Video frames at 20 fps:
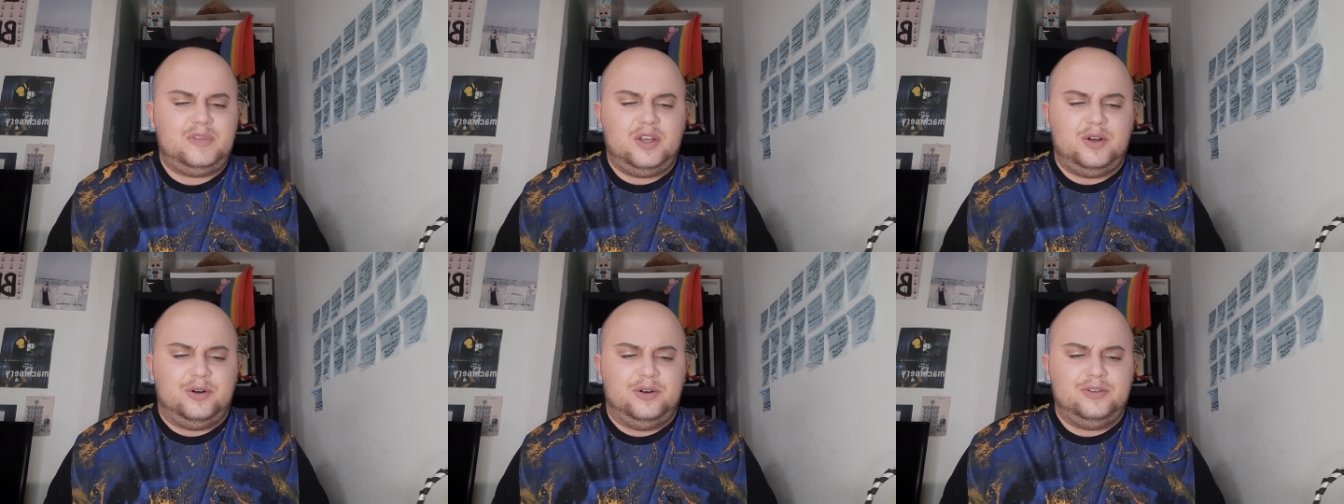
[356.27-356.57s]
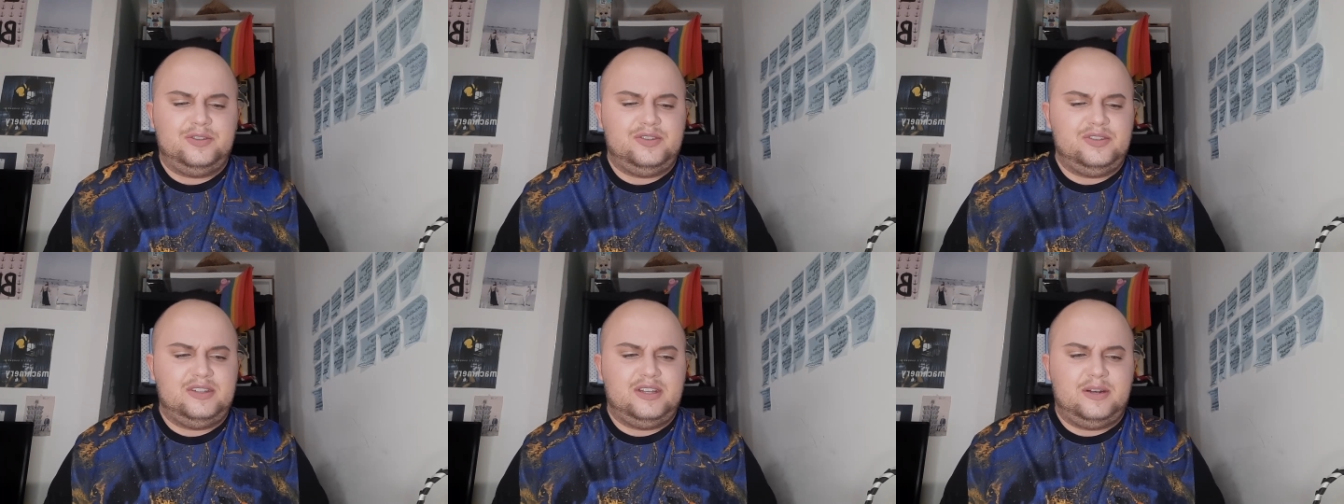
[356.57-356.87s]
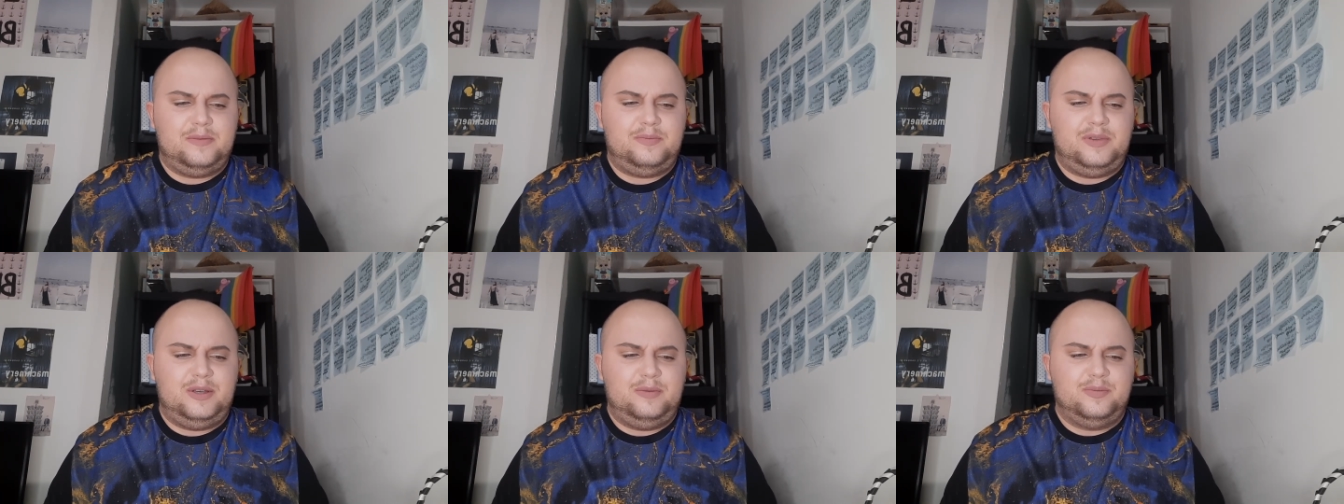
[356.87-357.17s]
odd
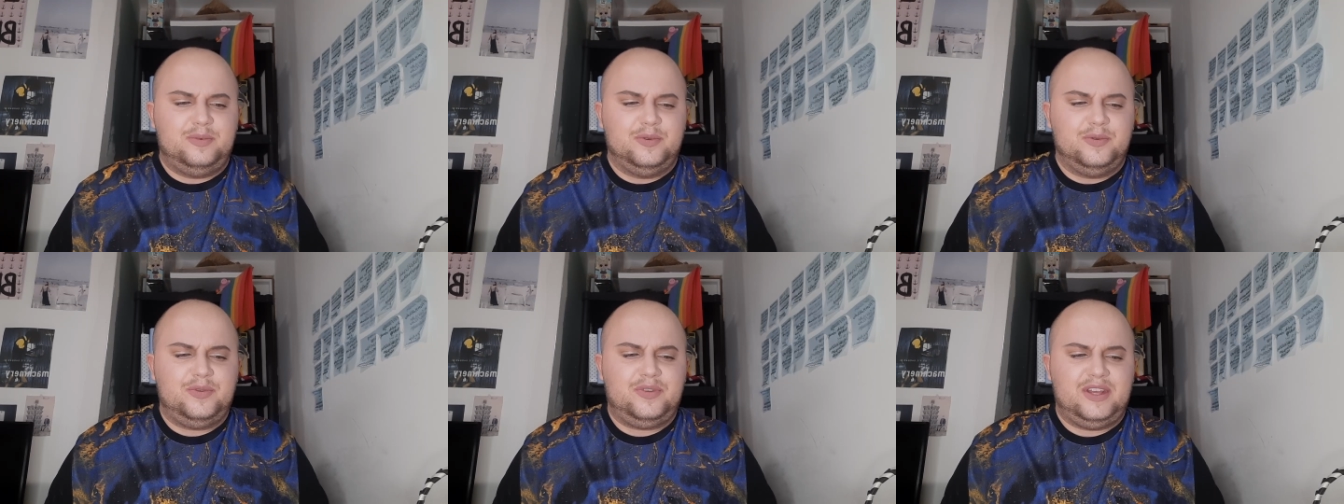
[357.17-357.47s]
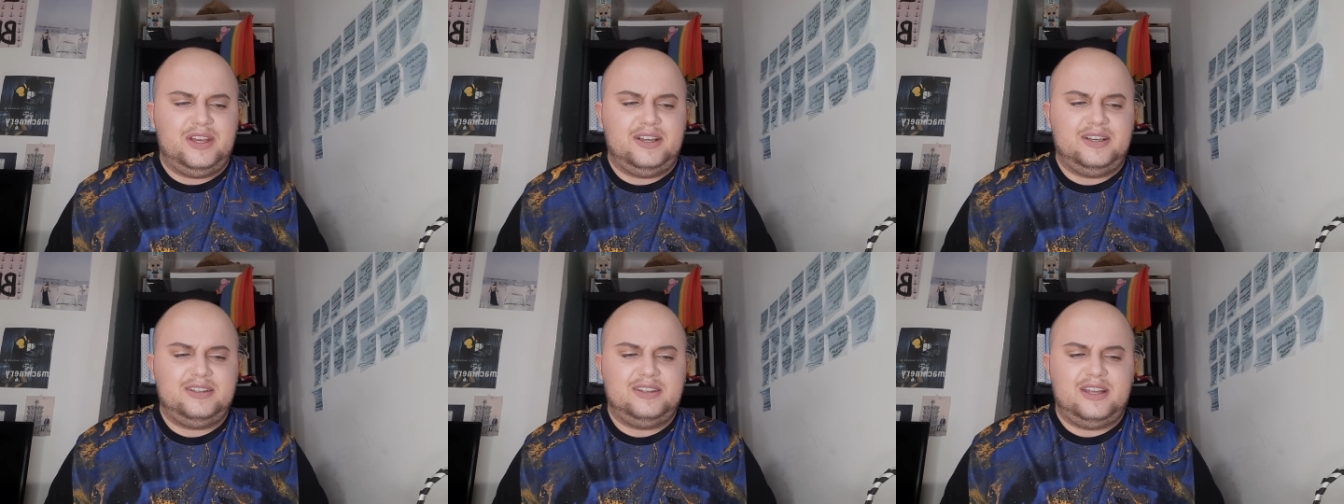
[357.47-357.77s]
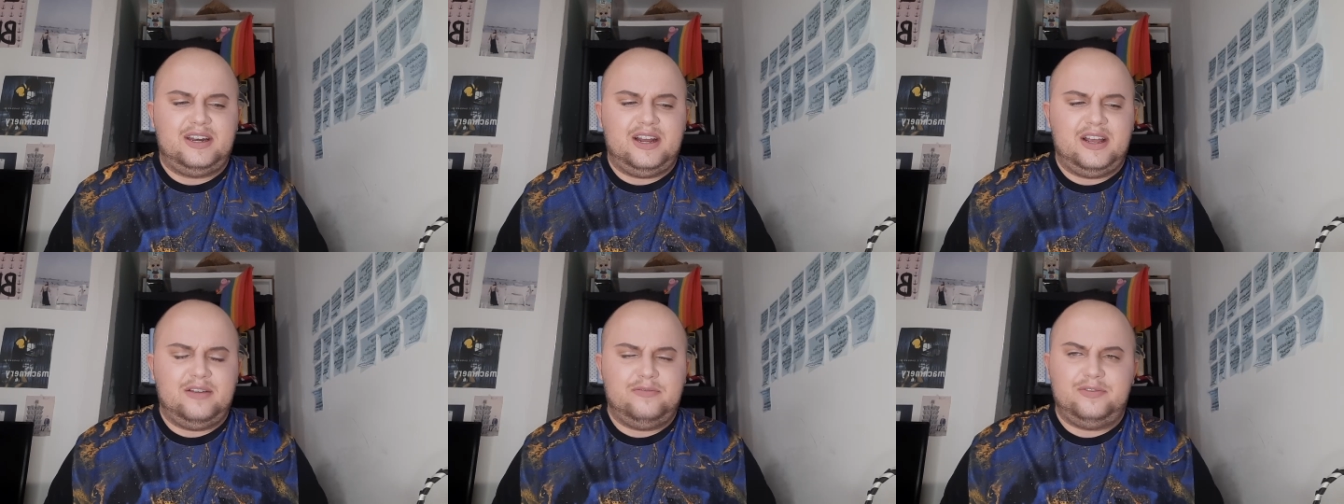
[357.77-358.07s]
that people think
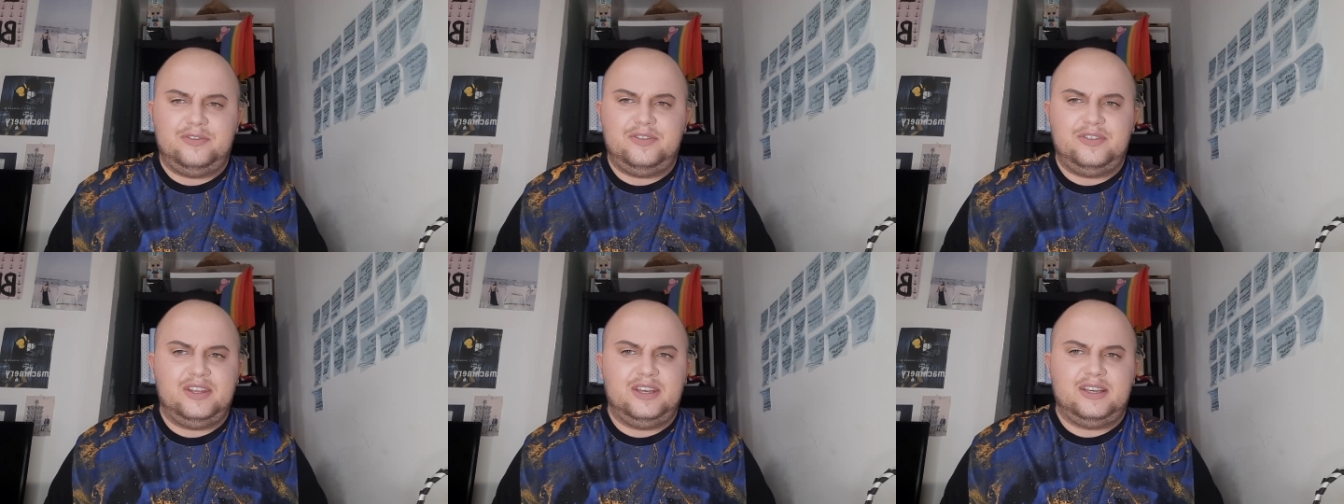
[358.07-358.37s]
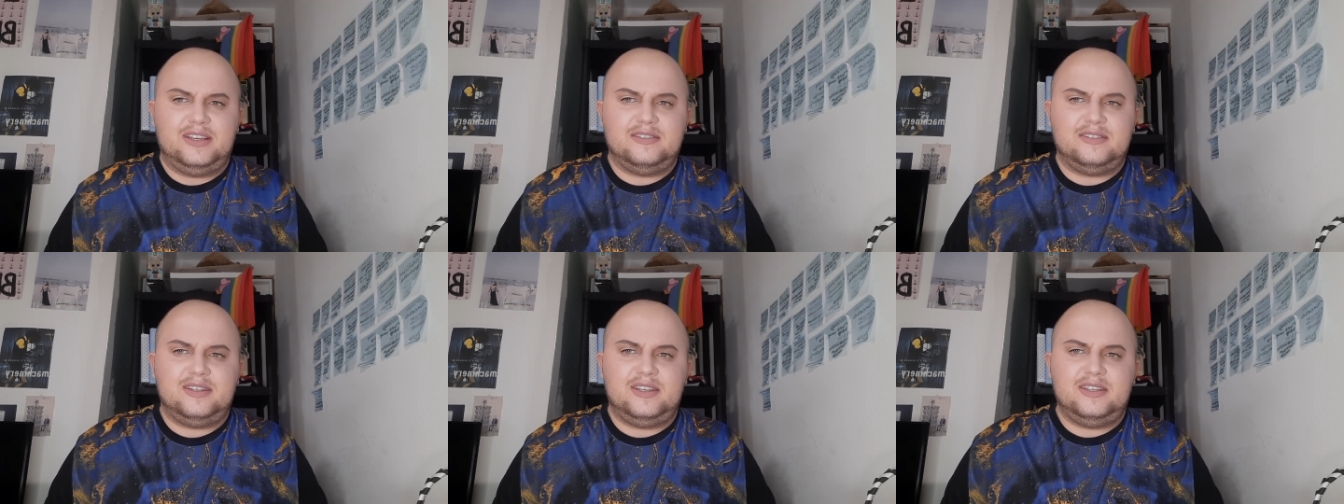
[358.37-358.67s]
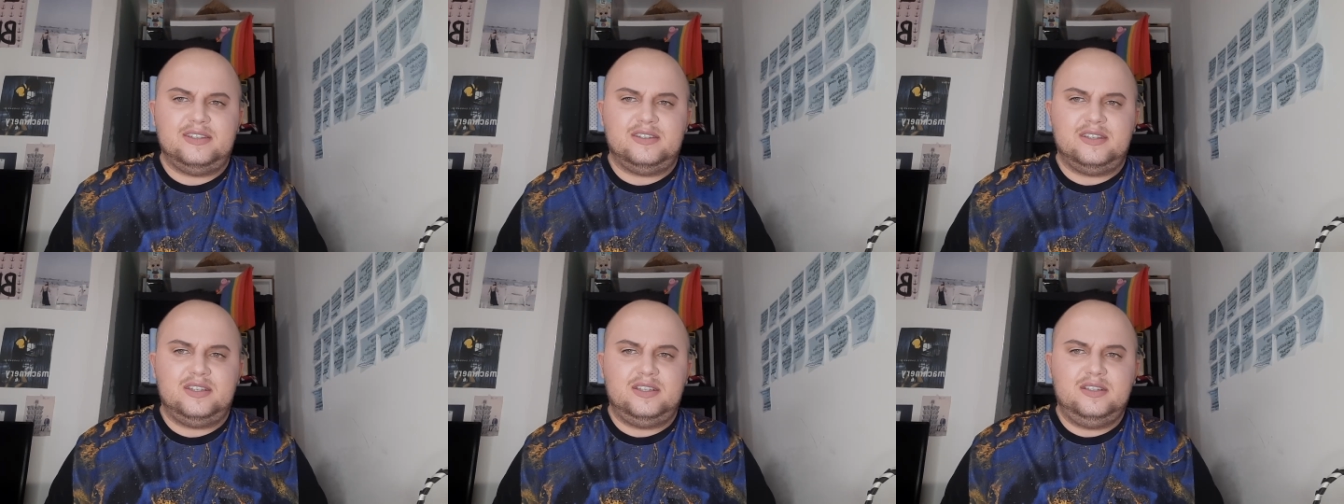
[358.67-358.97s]
that everything is
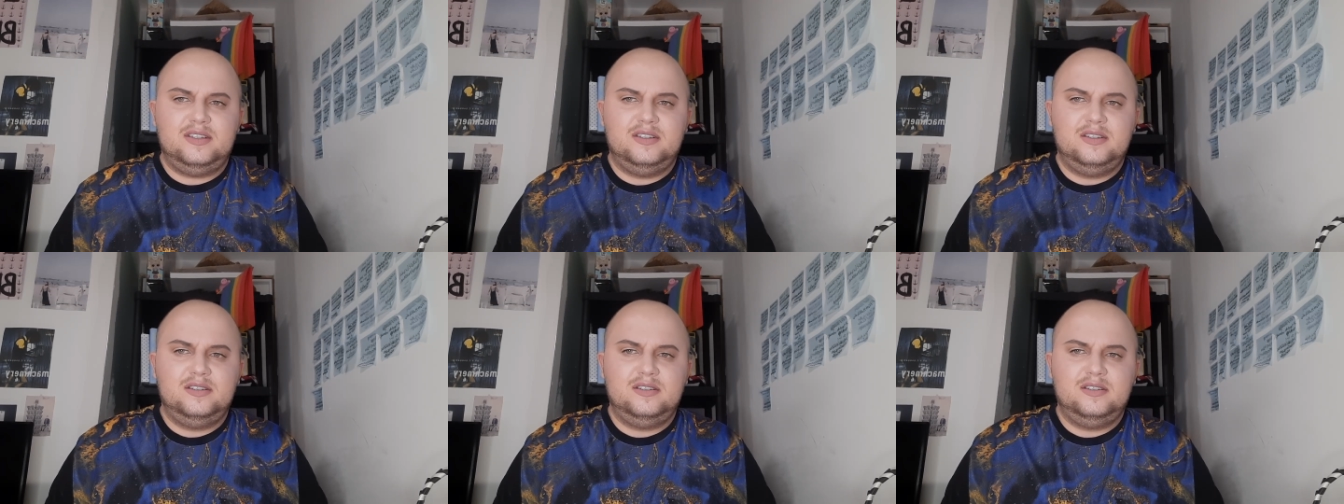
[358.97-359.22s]
easy.